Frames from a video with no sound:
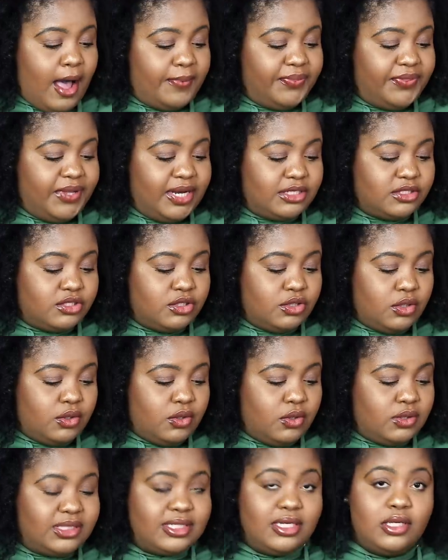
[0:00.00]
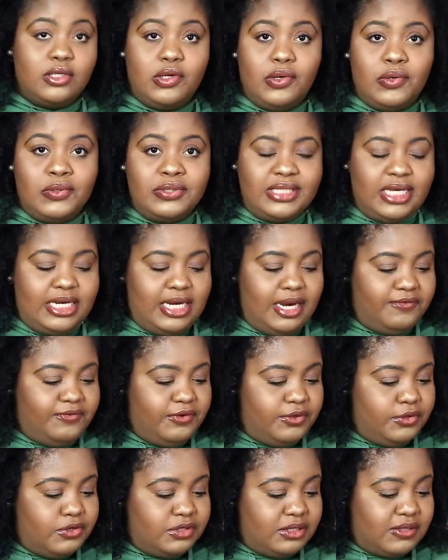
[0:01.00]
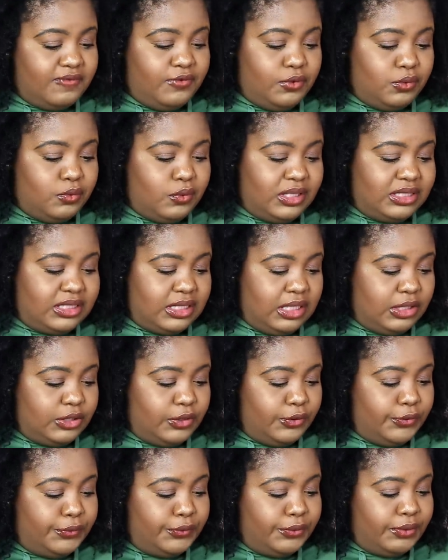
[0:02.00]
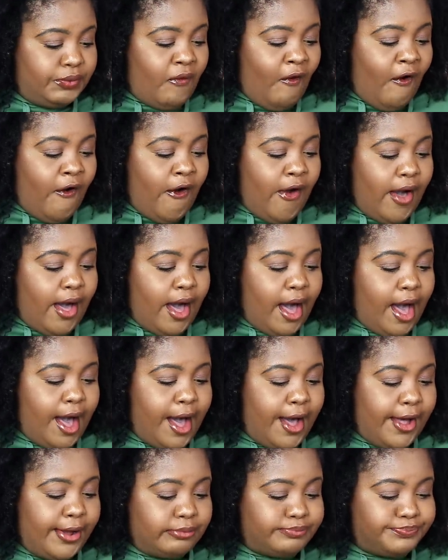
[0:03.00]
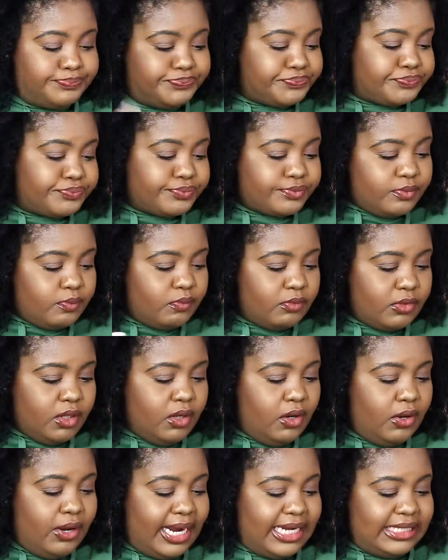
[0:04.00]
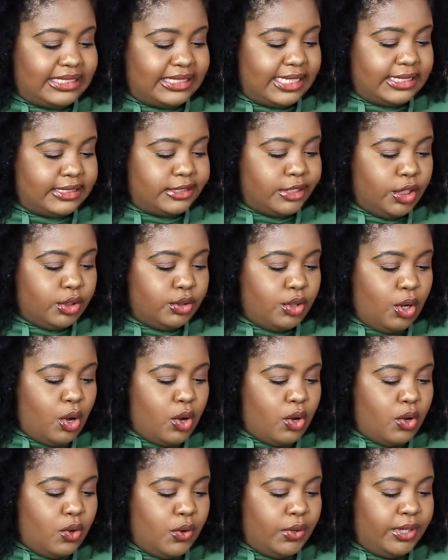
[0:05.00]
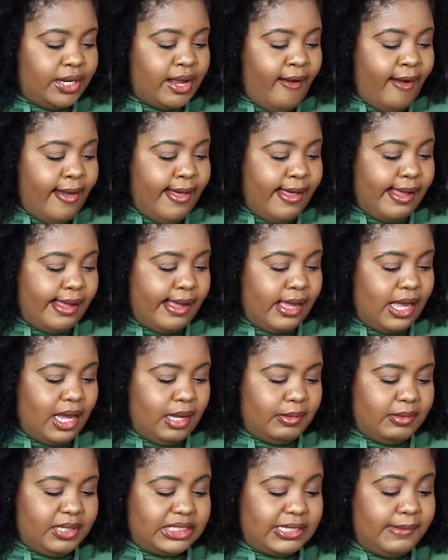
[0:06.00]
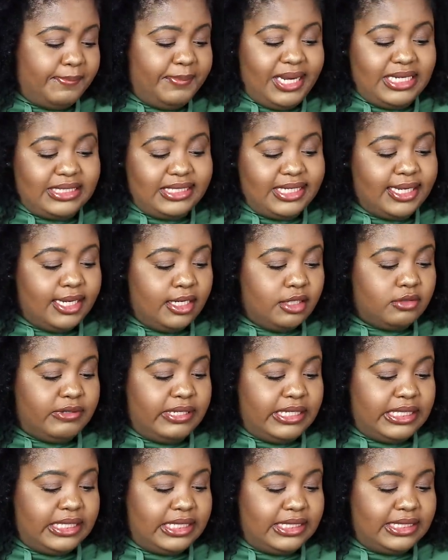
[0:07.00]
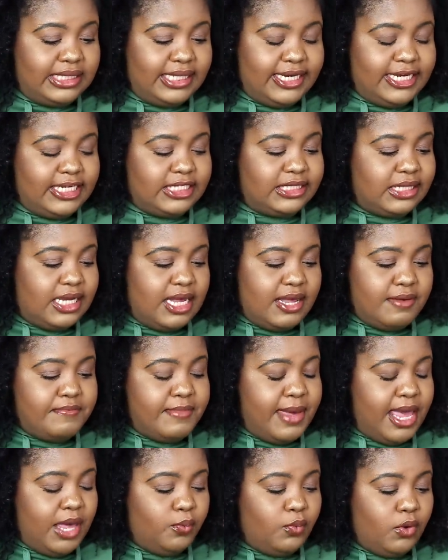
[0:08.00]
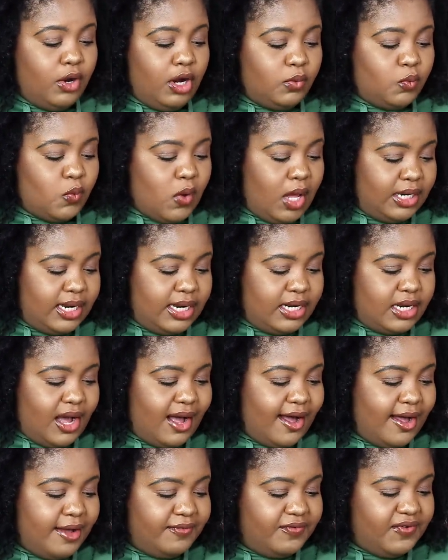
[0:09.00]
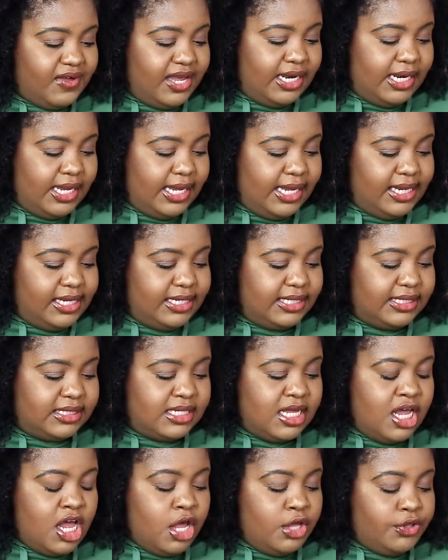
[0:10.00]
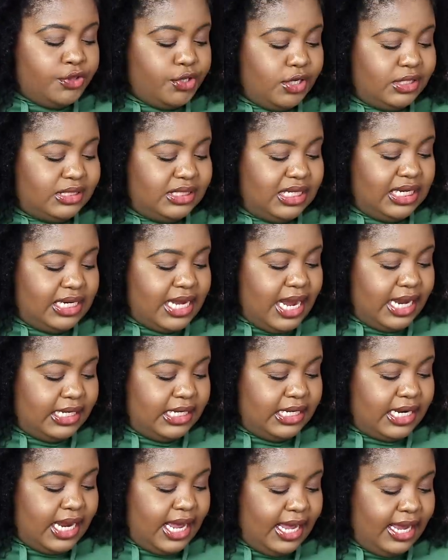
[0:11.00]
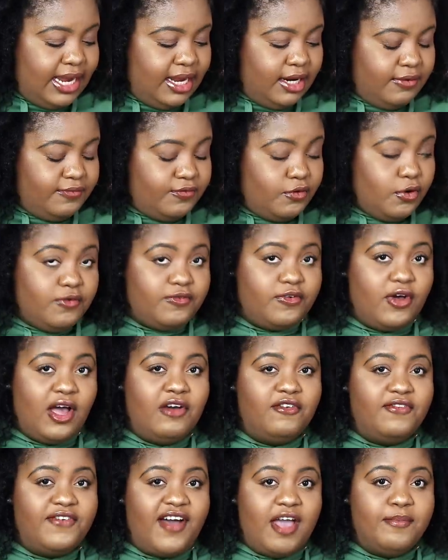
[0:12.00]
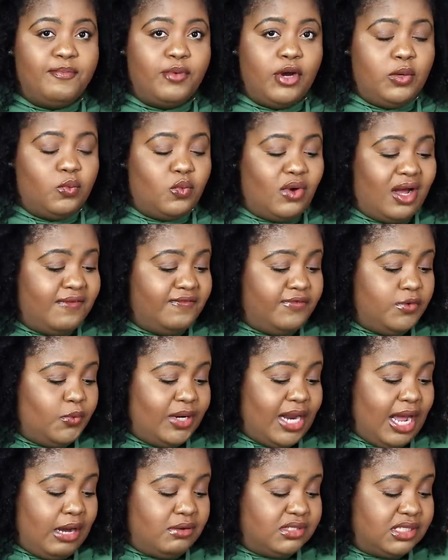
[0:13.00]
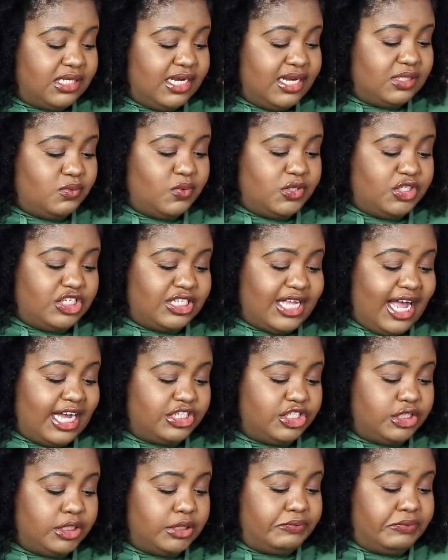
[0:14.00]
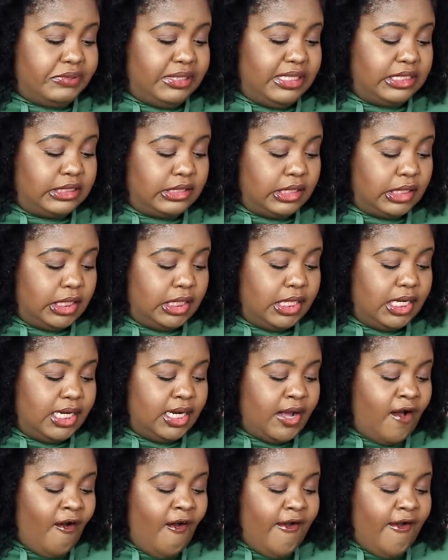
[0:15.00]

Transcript: There's no silicones in it, for those of you who are silicone, anti-silicone. It's a basic ingredient list. It may work well enough. It is $13.99 for 5.1 fluid ounces, which is actually really good.